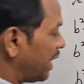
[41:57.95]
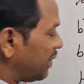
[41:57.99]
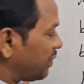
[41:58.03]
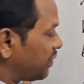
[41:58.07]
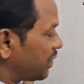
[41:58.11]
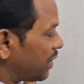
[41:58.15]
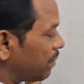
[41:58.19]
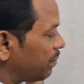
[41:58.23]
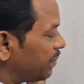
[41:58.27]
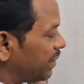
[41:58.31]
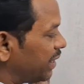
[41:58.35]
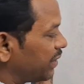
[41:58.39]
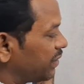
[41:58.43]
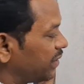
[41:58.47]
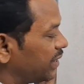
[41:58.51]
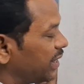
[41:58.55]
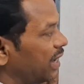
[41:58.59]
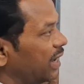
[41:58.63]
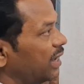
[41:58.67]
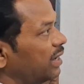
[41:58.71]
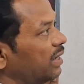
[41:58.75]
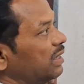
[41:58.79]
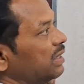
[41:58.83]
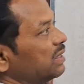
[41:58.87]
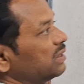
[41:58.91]
LCM is
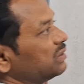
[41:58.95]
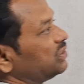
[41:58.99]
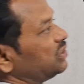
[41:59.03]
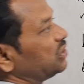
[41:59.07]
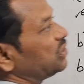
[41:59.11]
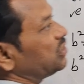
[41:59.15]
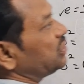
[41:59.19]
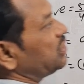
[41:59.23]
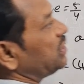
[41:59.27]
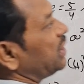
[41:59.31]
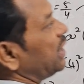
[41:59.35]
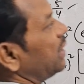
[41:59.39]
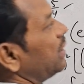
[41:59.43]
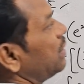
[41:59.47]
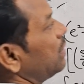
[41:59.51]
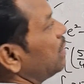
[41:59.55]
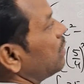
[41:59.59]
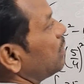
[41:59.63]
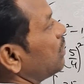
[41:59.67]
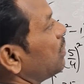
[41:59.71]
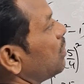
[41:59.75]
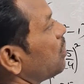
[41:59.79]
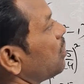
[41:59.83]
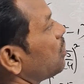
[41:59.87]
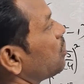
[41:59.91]
here
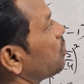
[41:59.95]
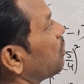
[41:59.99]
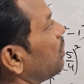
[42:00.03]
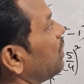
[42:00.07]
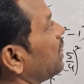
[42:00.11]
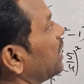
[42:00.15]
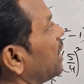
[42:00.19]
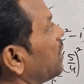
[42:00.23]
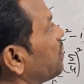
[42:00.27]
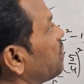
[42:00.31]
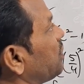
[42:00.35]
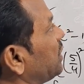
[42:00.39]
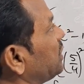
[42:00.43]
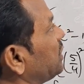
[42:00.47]
16. So we'll get